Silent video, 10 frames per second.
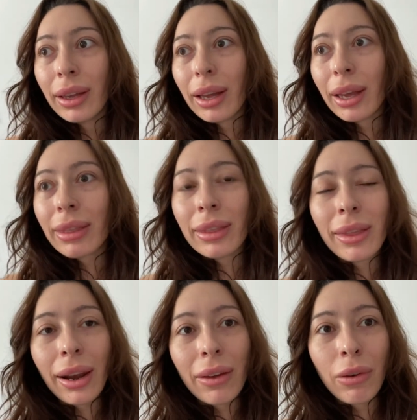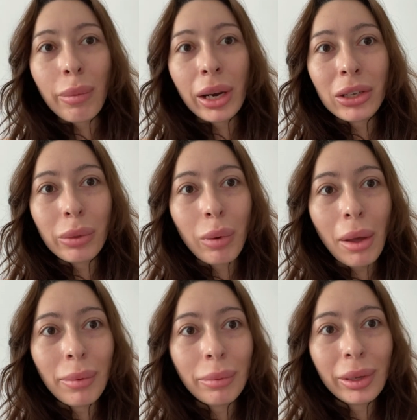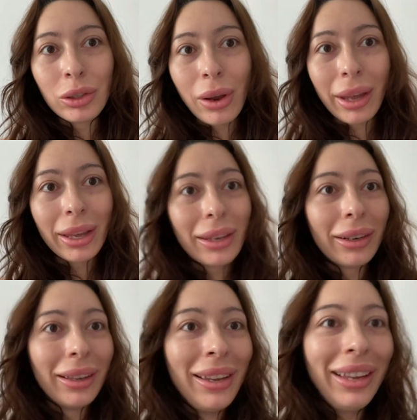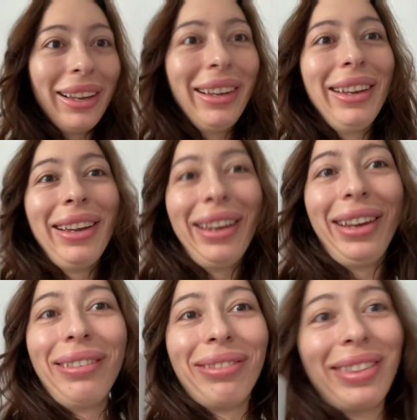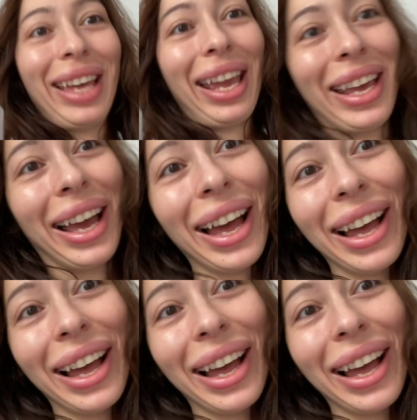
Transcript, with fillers: I think that everybody should probably try it